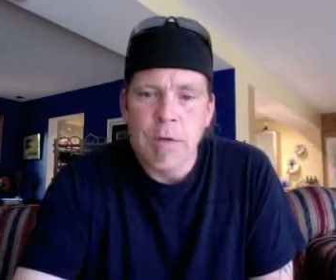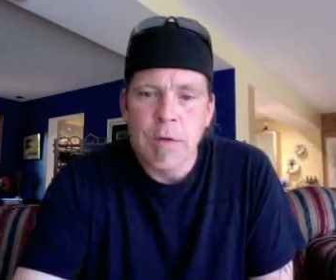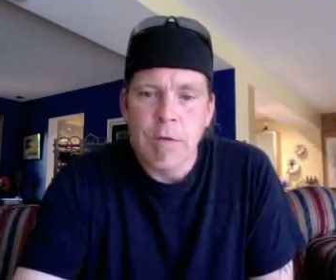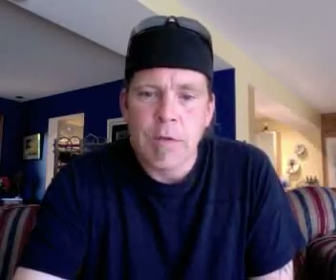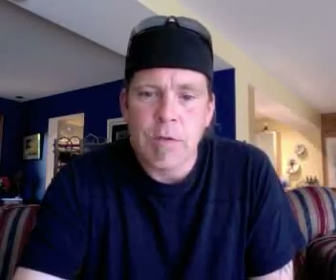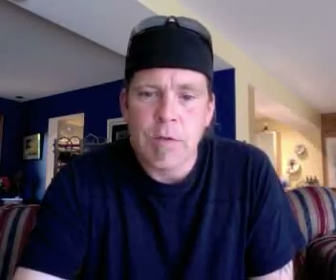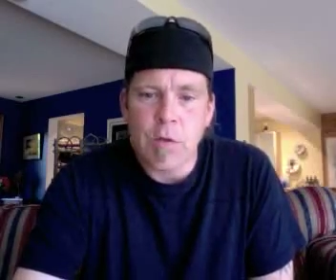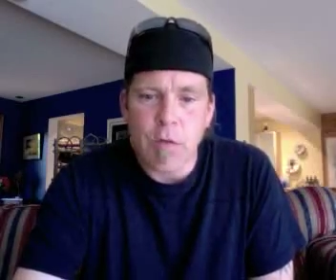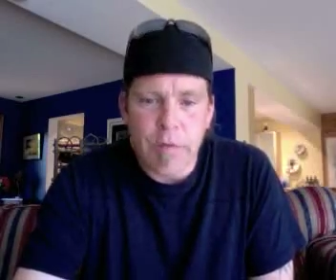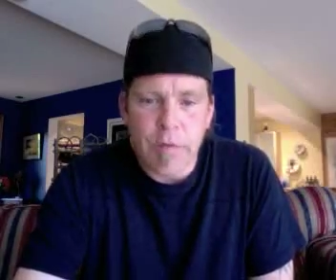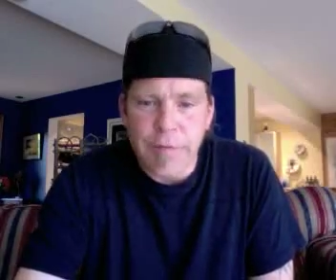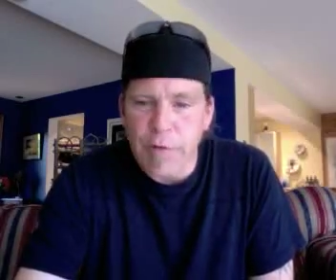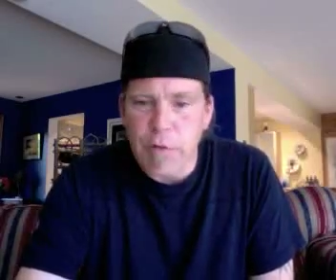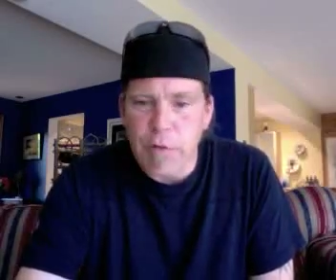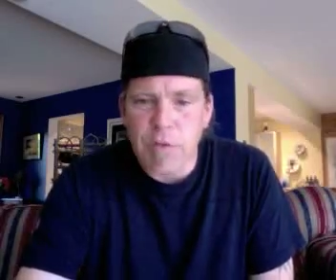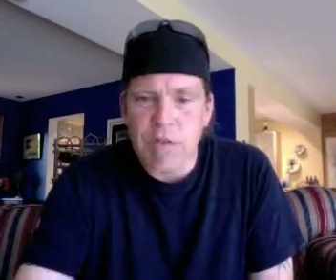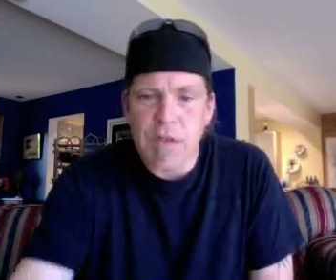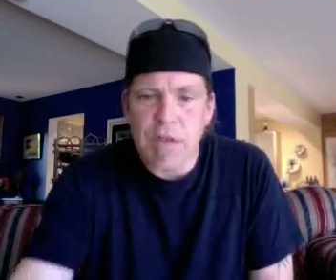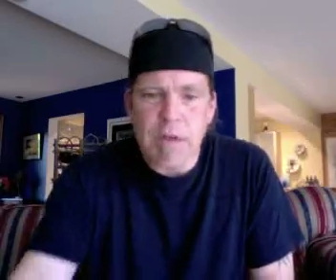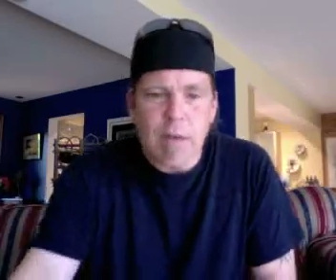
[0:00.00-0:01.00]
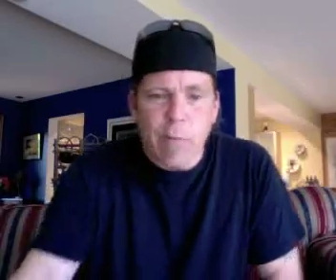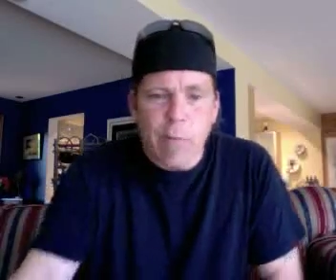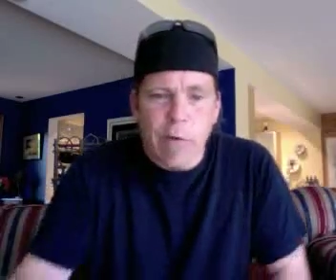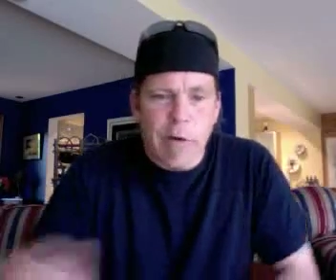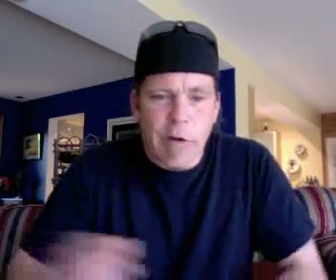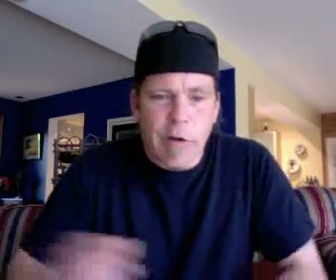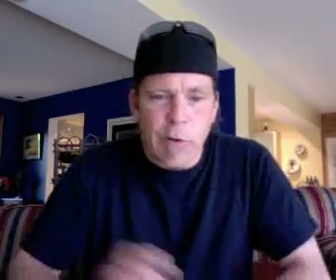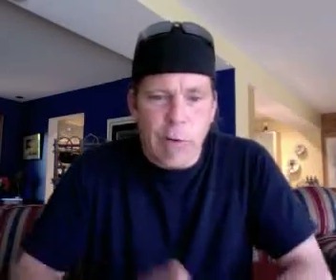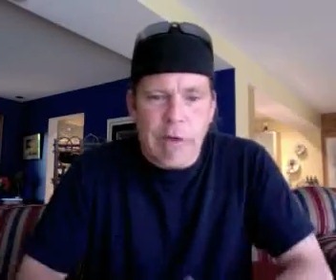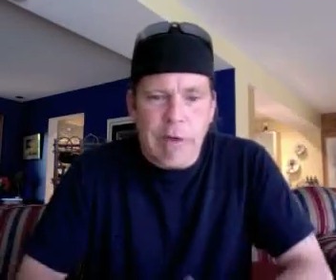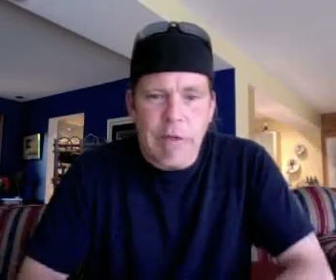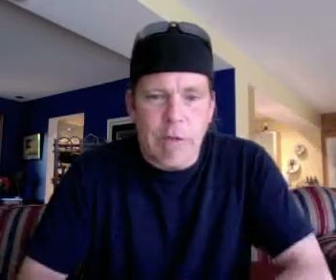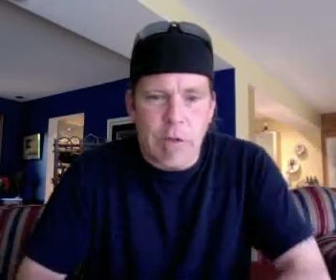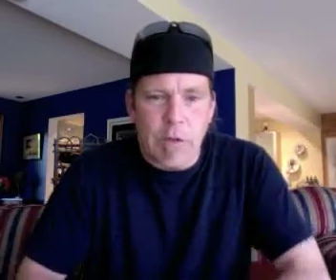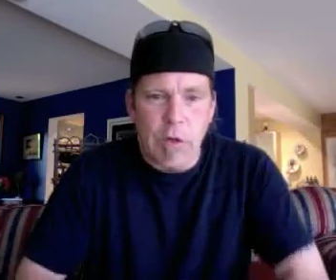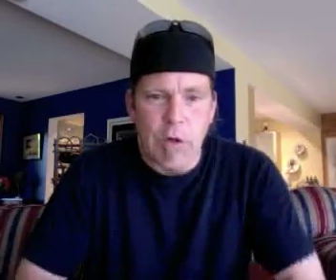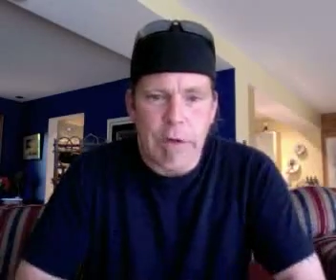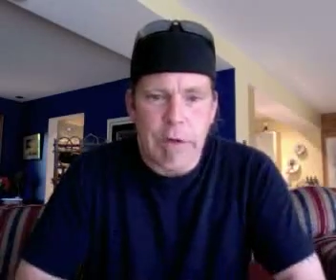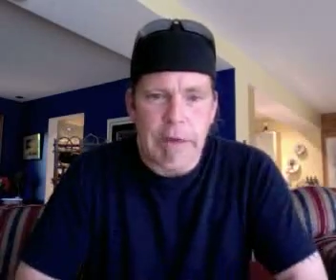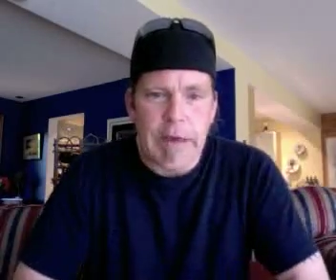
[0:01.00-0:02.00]
So the first thing we're going to
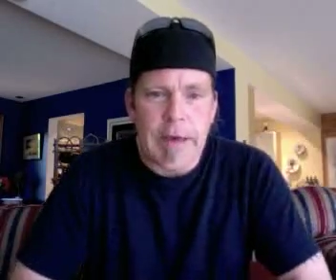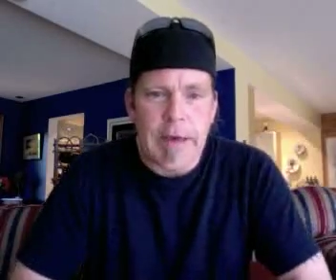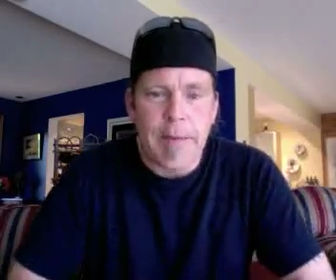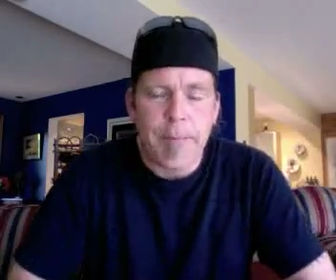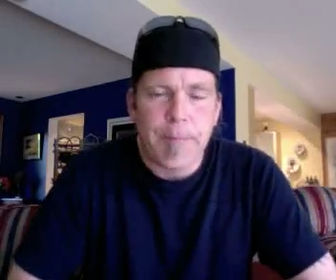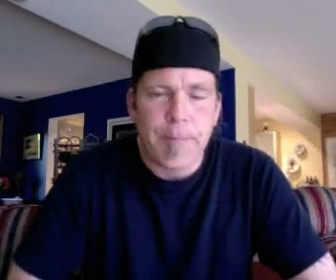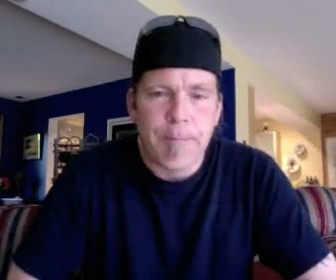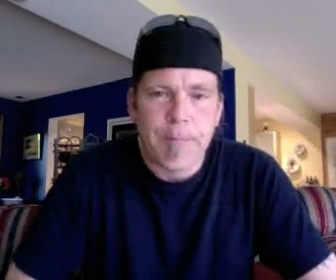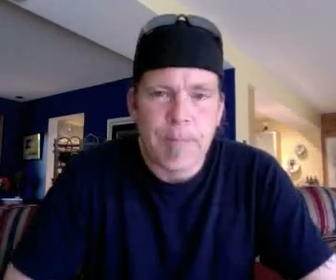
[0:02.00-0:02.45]
look at